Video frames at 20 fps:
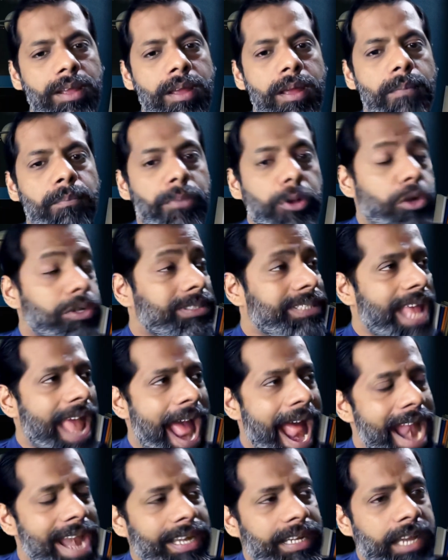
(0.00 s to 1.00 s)
Because the
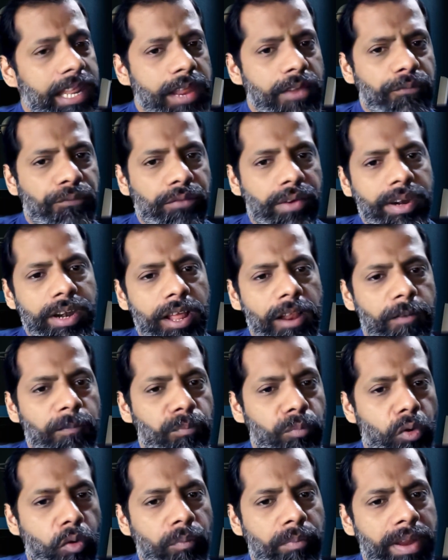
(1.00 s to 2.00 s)
anti-funnel
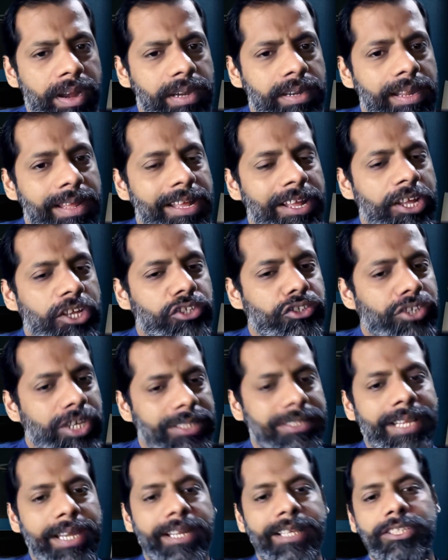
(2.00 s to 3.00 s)
movement is just
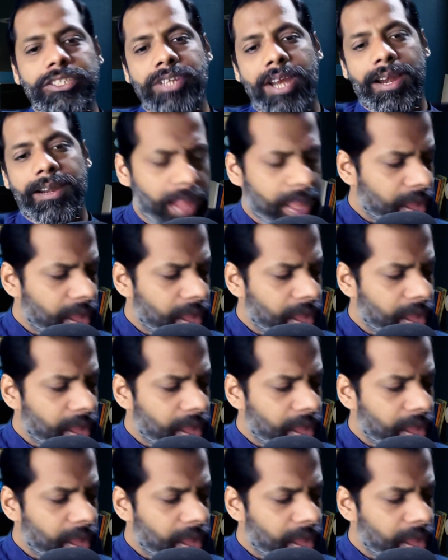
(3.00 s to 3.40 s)
getting started.